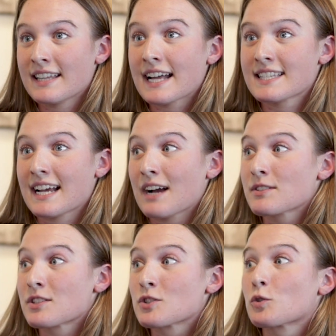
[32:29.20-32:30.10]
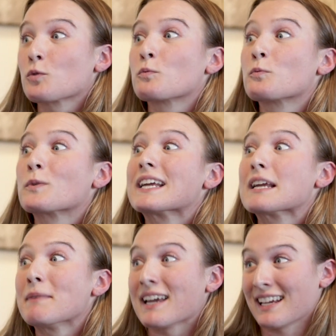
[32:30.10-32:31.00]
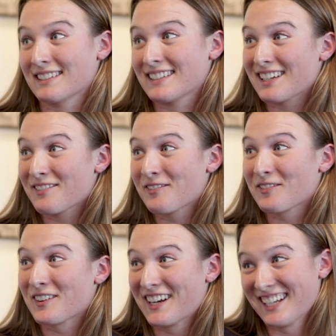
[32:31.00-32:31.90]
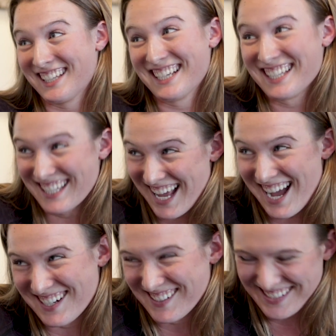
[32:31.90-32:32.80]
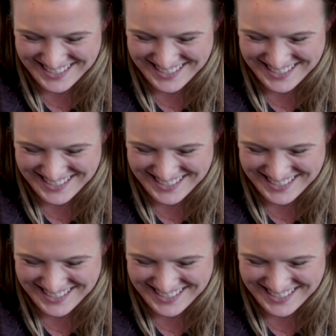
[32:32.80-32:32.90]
that day. I was screaming like really loud.